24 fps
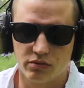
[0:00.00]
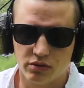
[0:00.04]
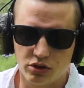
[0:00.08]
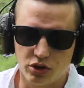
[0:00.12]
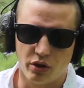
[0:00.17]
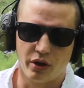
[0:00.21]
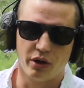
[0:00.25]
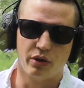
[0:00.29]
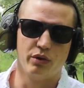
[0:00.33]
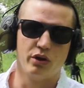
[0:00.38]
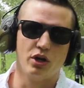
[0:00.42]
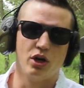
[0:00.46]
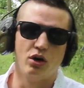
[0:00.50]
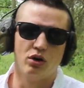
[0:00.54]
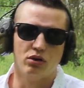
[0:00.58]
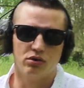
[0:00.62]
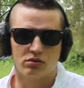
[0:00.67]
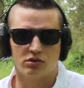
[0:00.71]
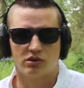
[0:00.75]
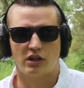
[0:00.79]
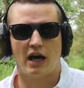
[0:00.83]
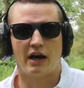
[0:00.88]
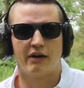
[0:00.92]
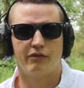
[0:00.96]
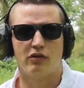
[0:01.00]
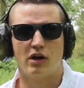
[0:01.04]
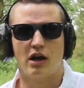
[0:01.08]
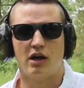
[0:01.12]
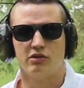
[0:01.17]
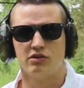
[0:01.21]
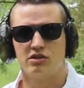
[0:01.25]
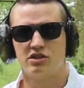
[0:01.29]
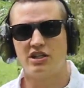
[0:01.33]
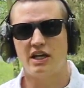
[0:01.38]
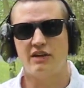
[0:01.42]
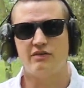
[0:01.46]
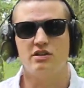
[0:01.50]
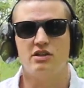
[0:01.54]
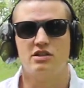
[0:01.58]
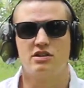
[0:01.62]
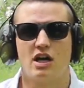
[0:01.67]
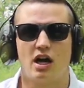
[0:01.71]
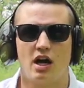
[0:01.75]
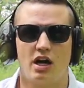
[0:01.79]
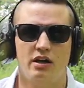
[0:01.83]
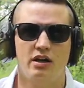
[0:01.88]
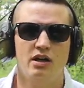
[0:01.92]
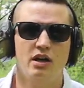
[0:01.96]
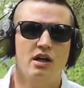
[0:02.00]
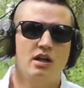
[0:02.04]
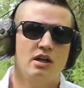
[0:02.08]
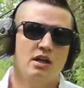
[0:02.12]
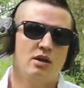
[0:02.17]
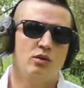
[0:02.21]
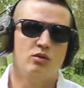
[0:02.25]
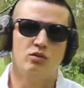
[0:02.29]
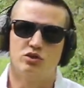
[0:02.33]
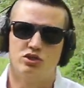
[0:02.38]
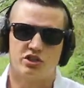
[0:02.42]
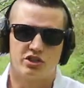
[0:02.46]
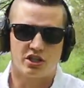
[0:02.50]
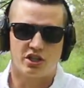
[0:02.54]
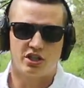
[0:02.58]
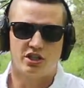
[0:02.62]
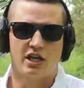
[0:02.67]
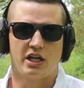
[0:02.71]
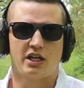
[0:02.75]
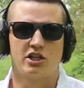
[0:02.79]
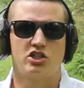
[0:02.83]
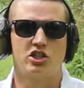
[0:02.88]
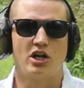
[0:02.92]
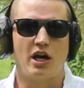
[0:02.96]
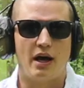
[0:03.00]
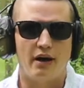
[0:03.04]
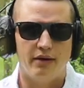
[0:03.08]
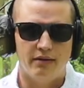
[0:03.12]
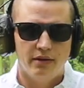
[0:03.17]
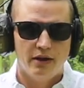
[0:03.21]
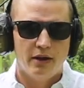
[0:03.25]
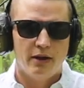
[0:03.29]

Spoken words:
So here we go, live round, safety's on, we're just gonna take a shot.